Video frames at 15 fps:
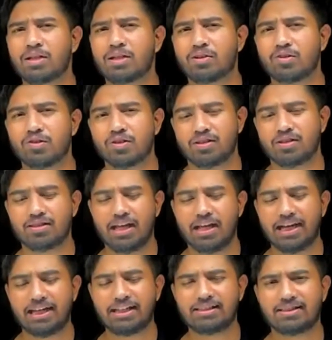a question. So
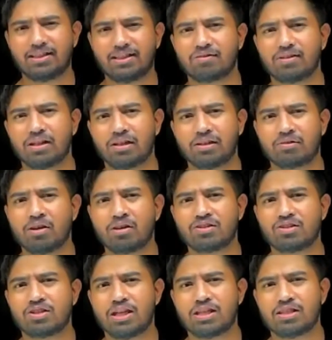adding 0, will it not
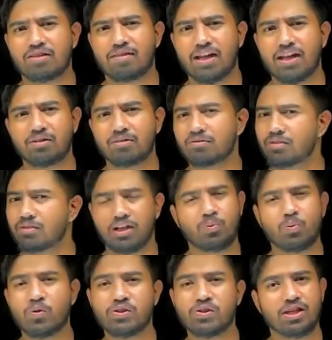change the value? It
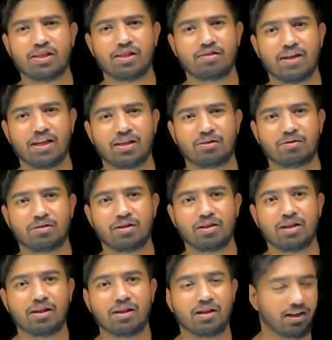won't change the value.
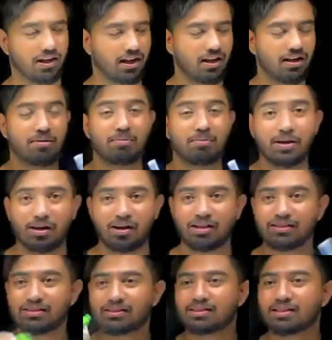Okay,
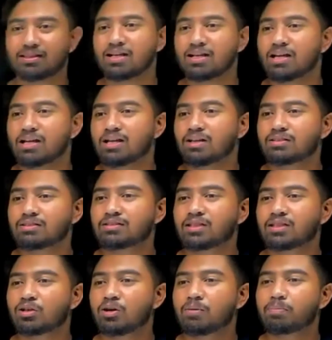because
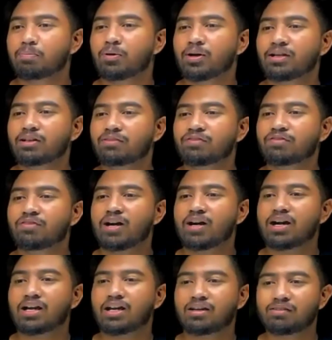
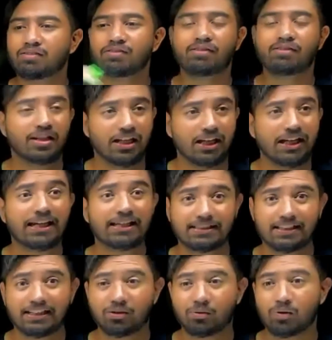0.5 is
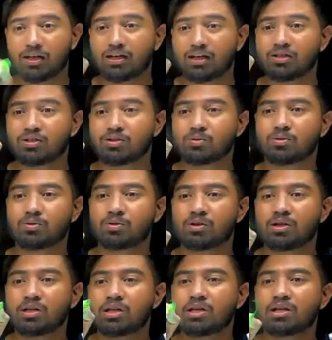equivalent to
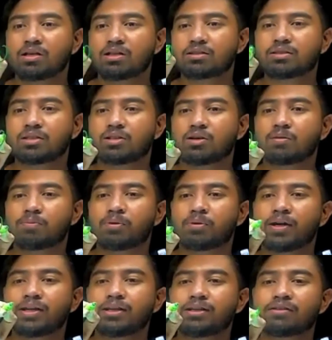
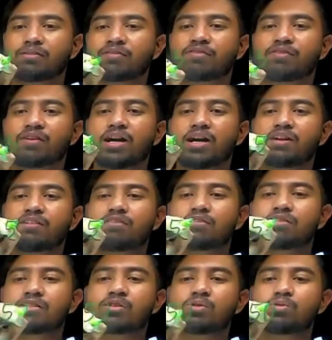
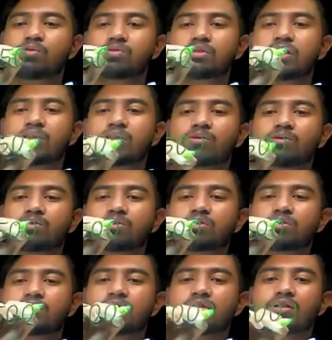0.52 zeros,